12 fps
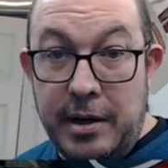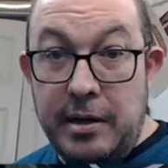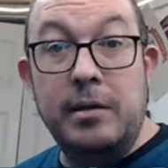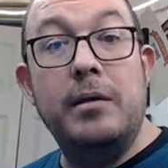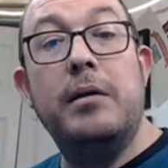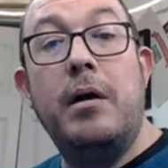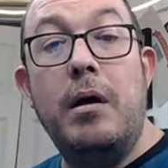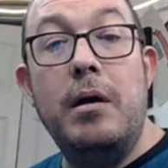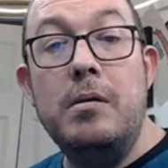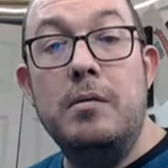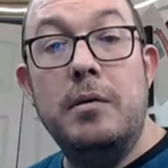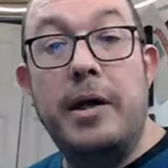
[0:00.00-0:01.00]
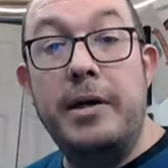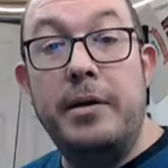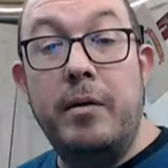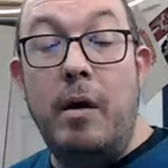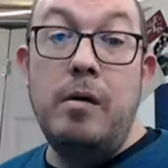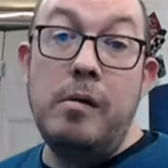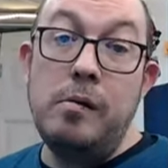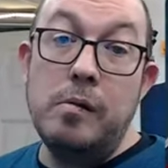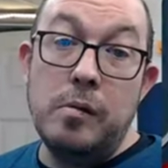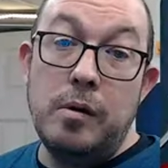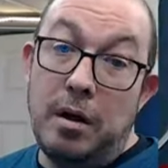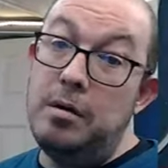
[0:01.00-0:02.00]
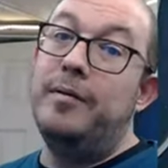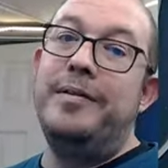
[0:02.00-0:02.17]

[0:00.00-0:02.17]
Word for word: And oh, I didn't know. Oh, and